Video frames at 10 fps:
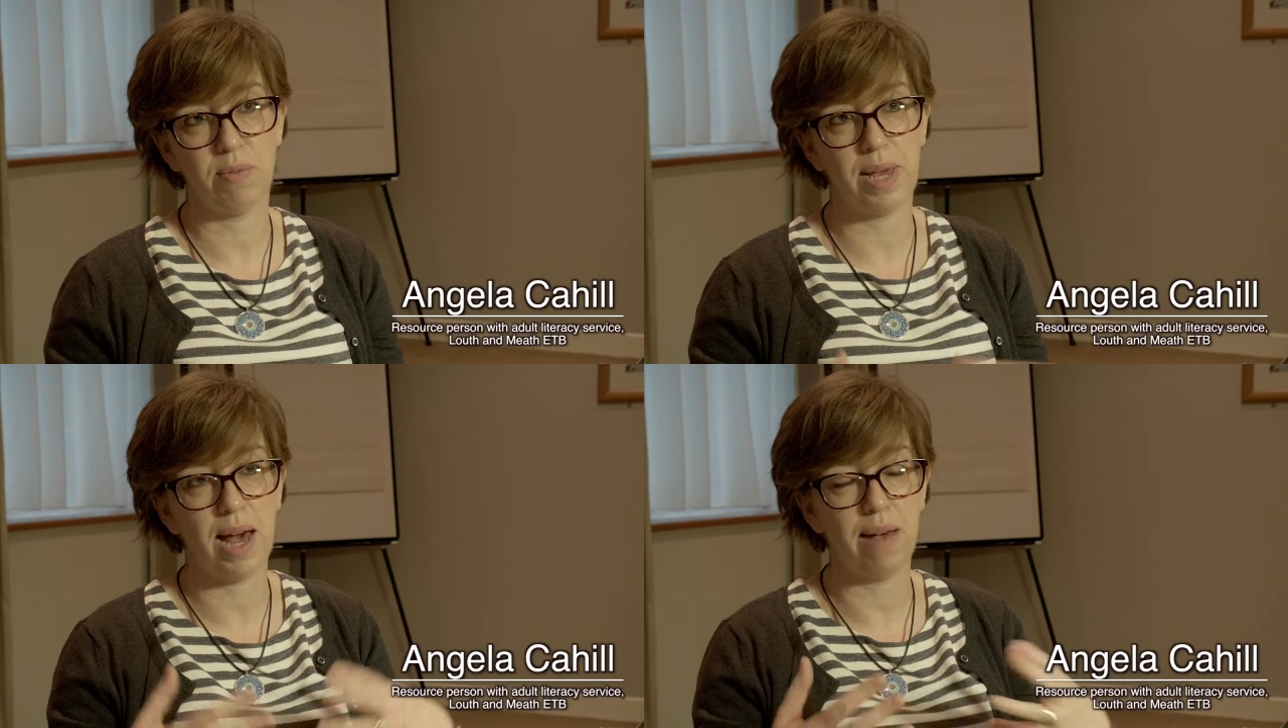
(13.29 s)
that
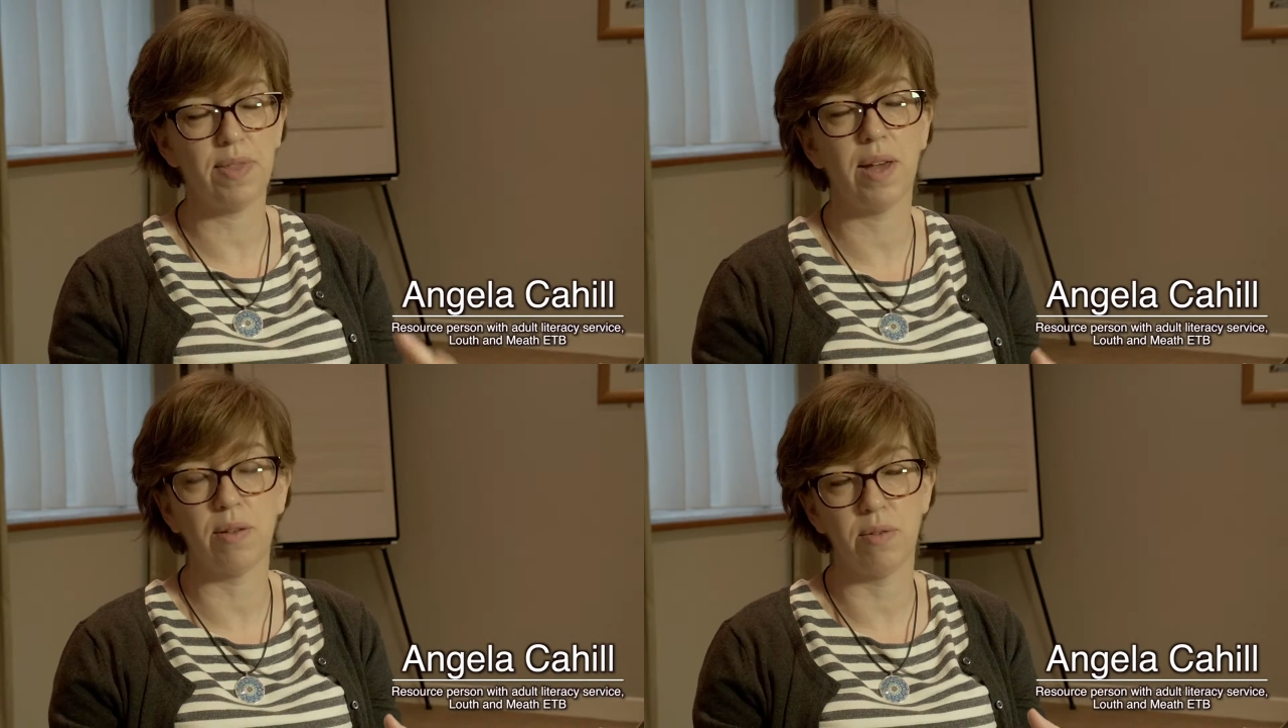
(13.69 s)
we have
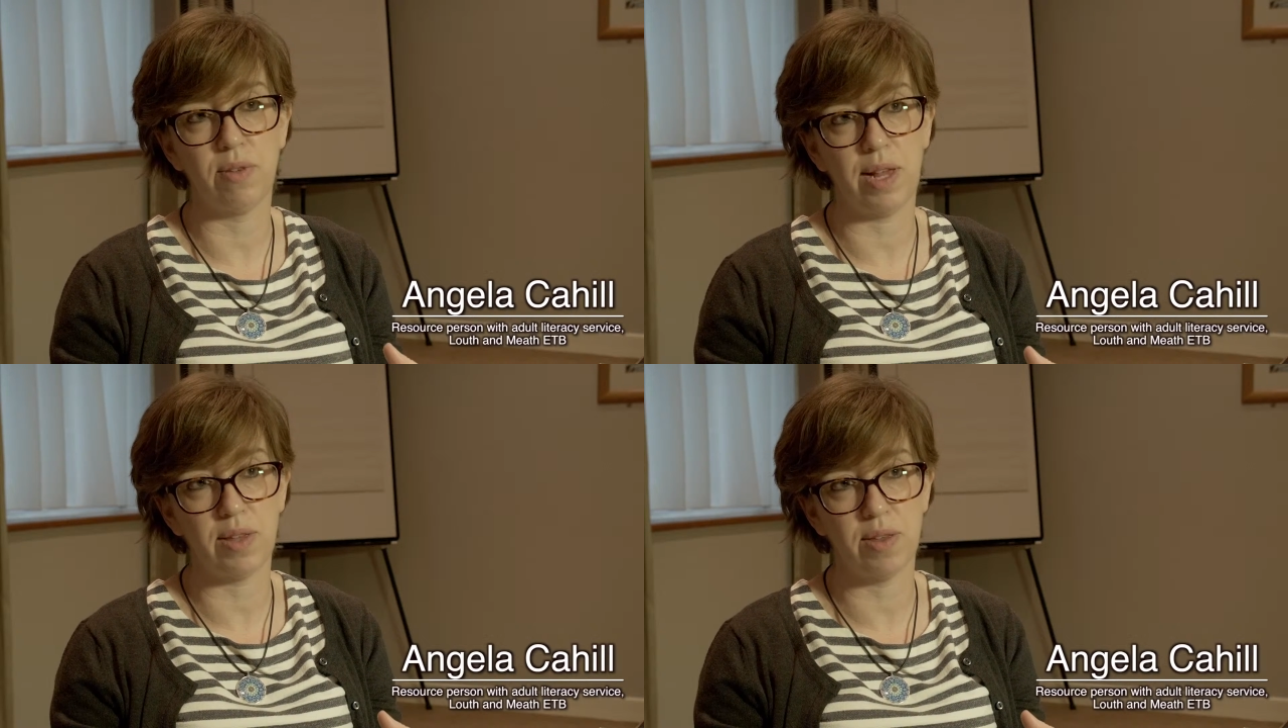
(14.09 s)
that good
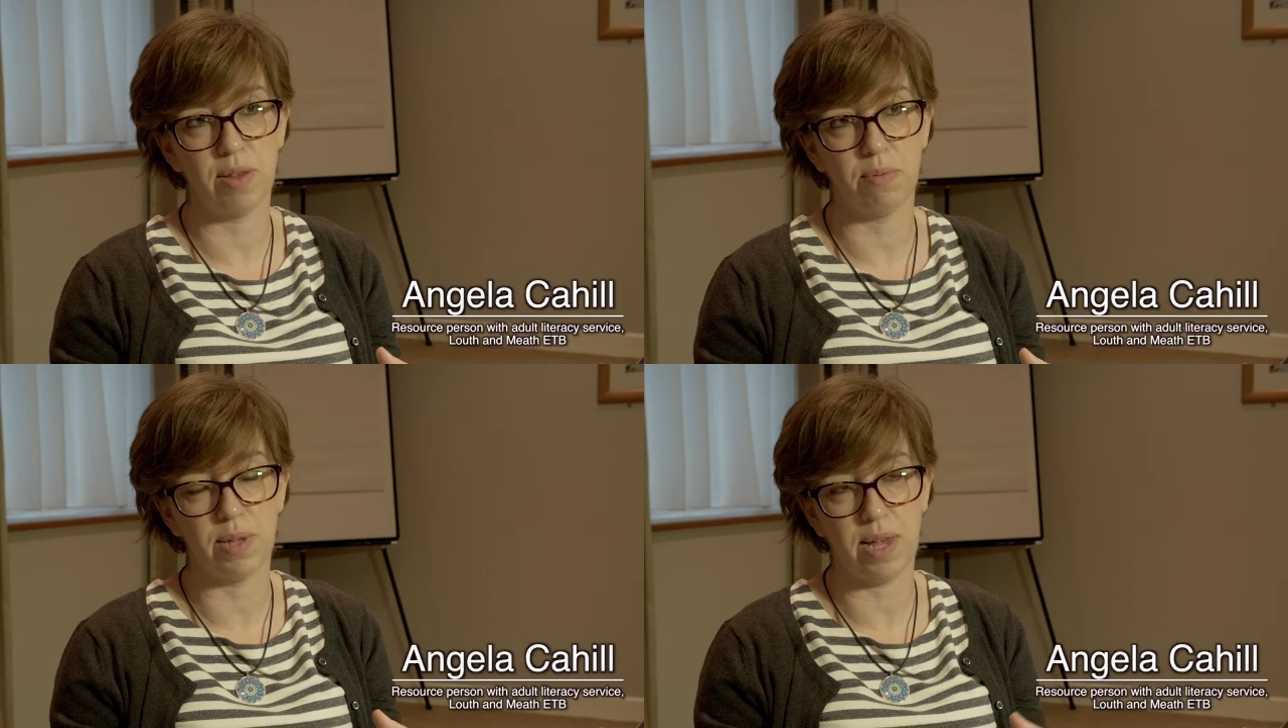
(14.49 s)

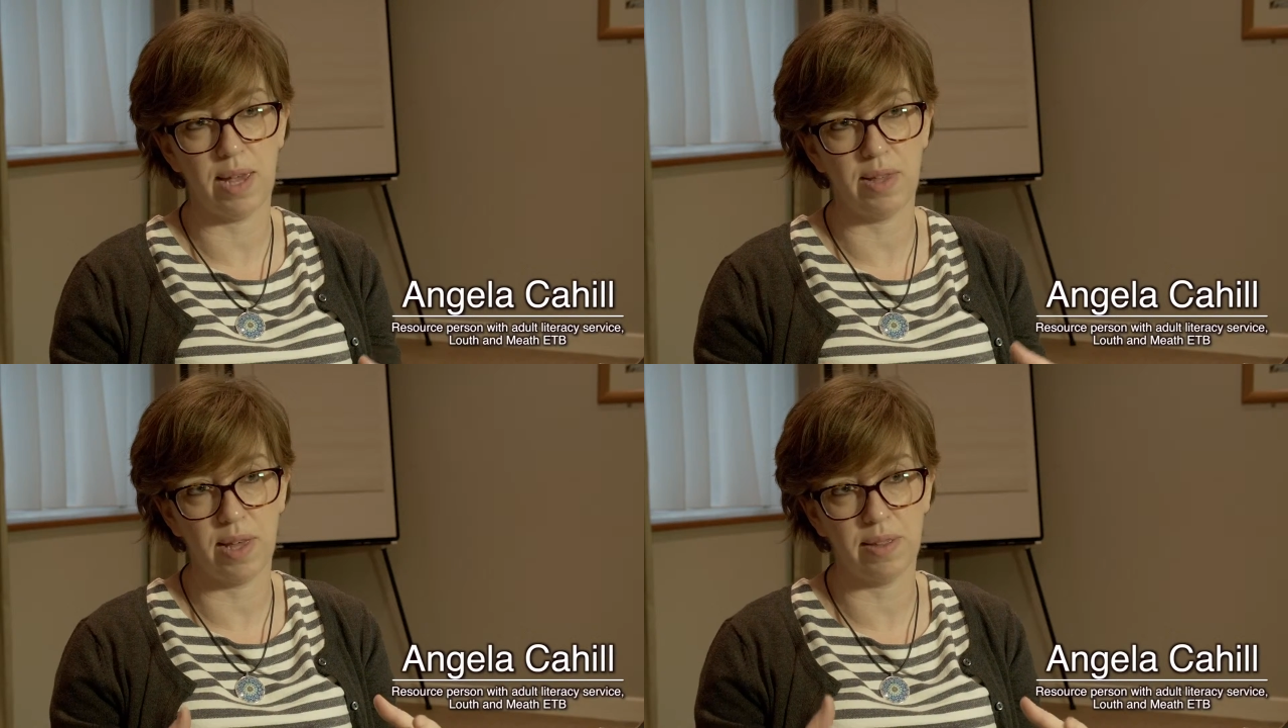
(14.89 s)
relationship with the
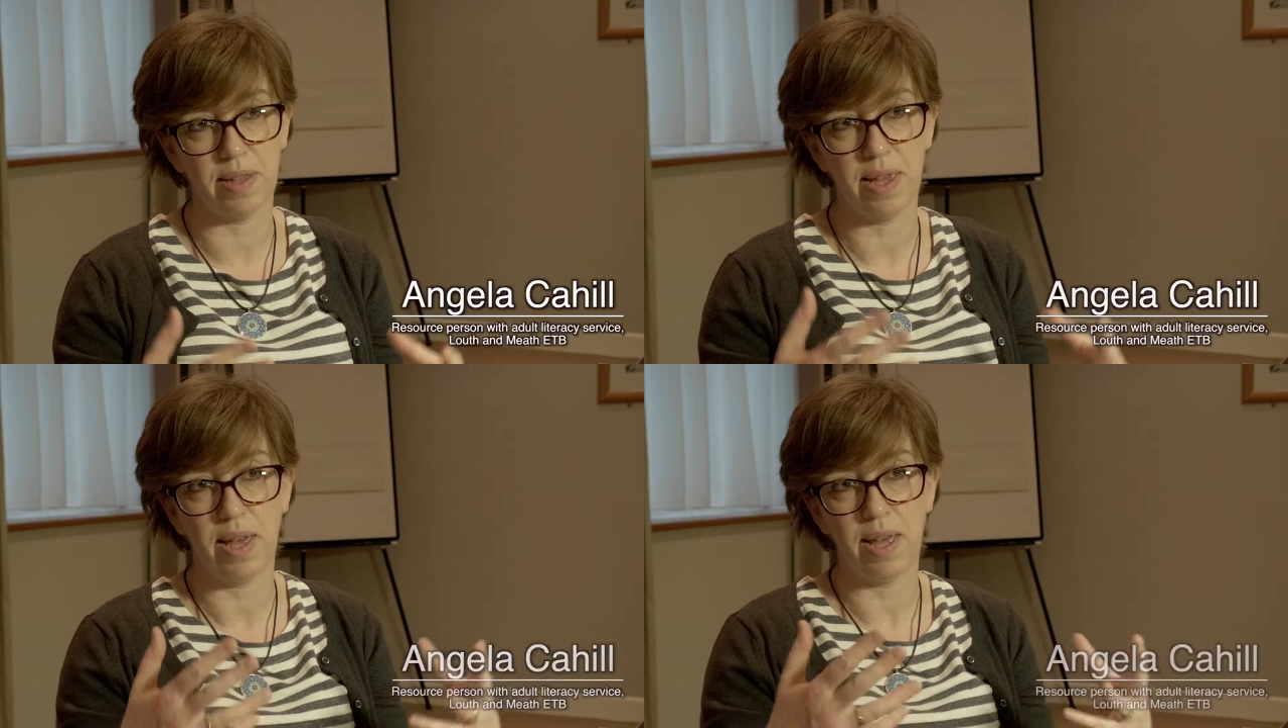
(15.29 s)

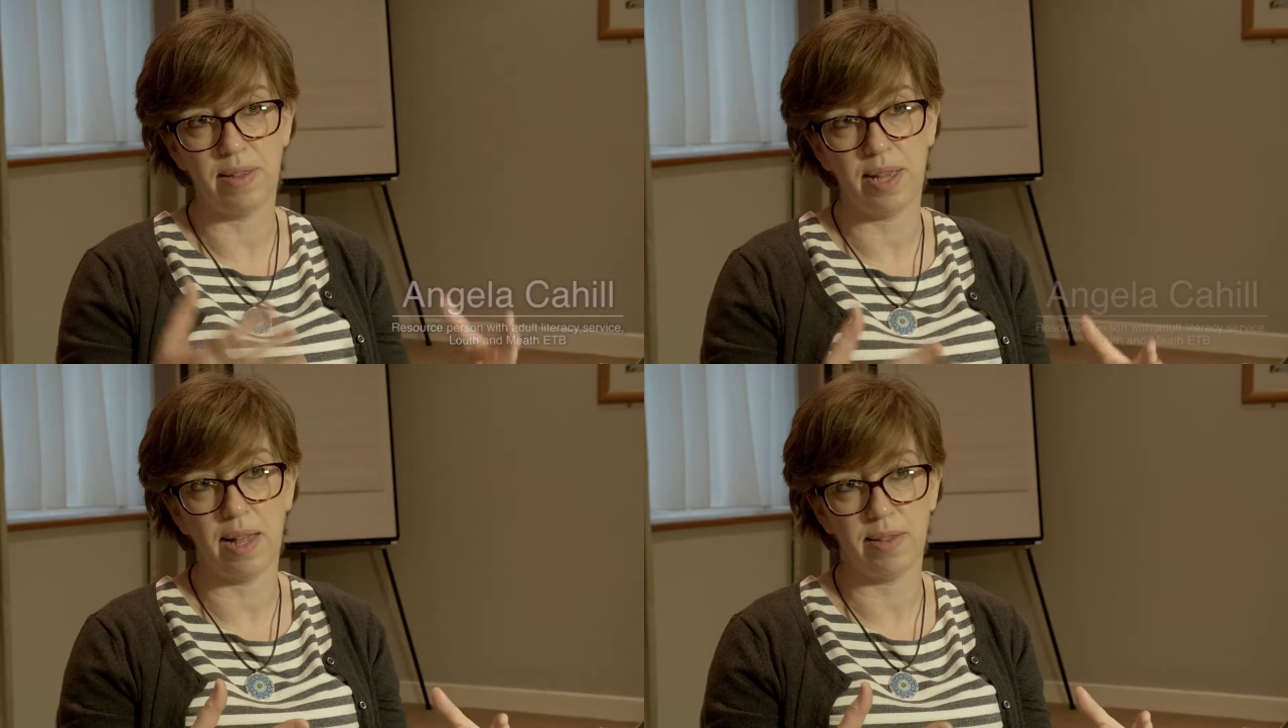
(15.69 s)

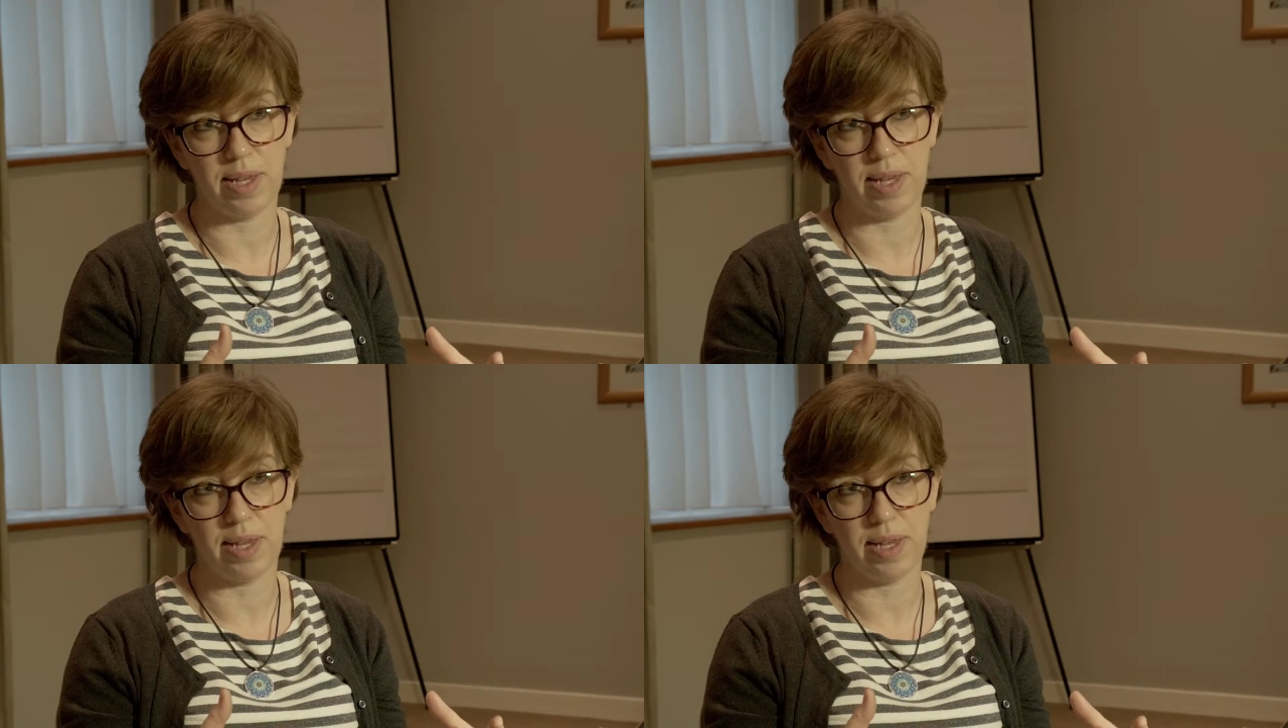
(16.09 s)
HSCL